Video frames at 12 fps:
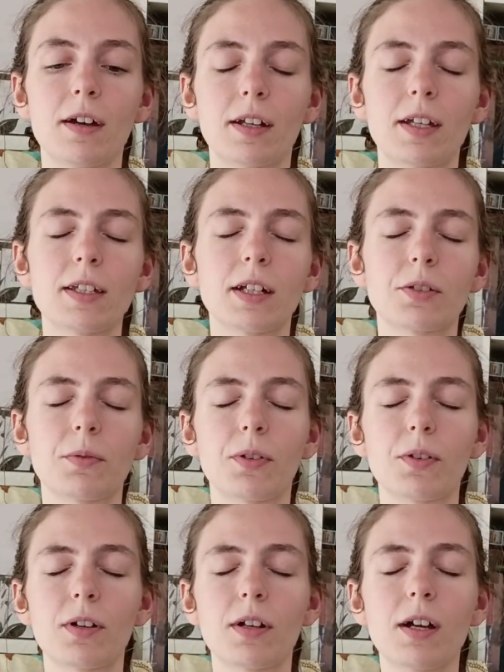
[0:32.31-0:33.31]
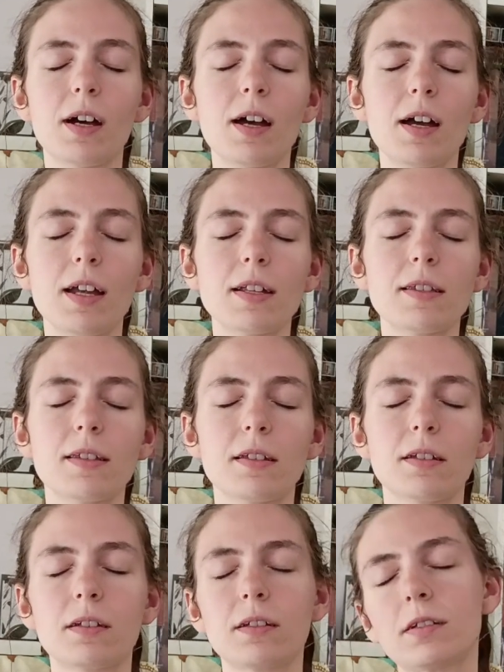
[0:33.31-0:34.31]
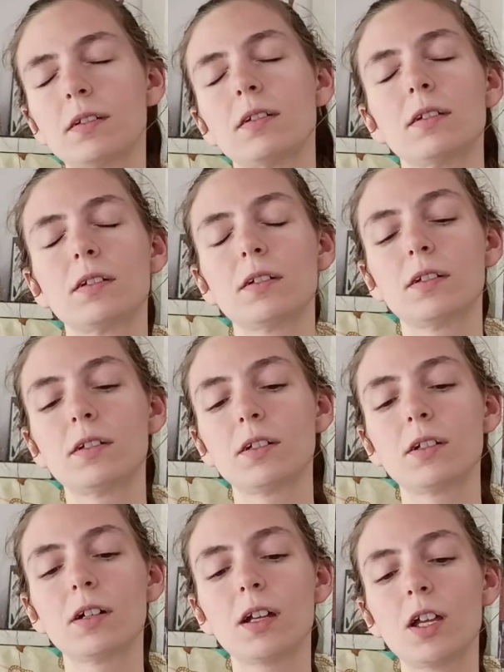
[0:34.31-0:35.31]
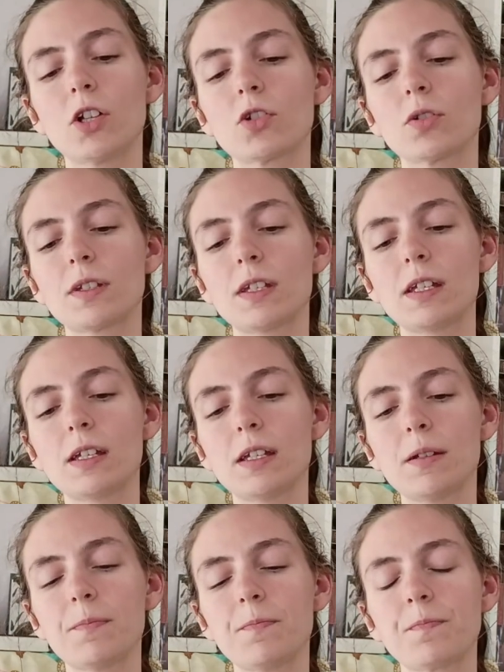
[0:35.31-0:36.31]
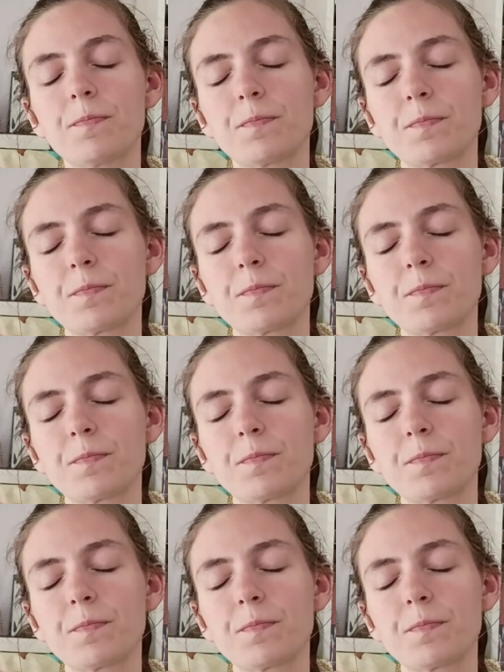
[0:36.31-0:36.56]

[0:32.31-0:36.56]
Connect with your guides, your angel team.